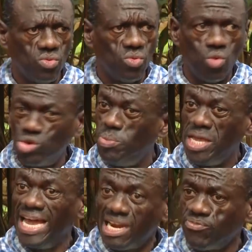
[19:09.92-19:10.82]
would be
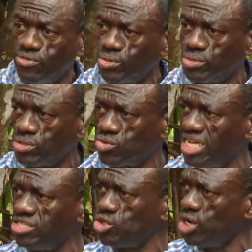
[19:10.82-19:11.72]
helpful to
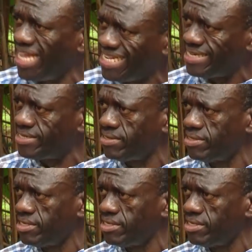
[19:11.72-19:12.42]
isolate